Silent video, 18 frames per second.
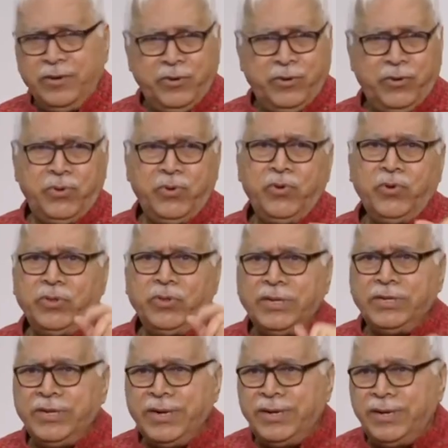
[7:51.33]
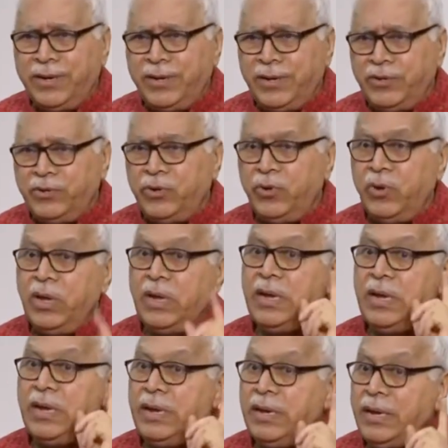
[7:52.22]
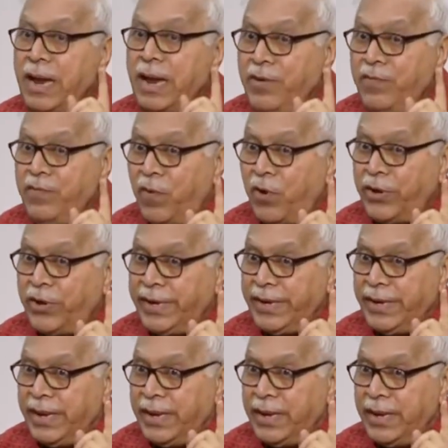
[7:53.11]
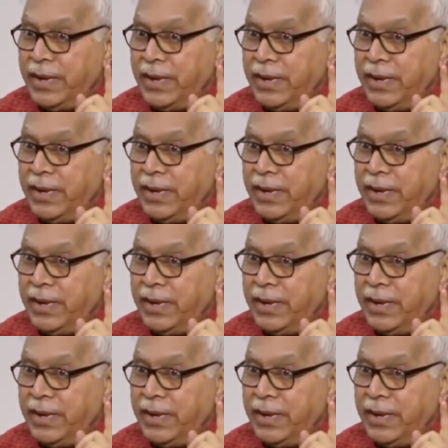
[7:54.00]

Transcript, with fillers: You don't know the gender ratio? 940,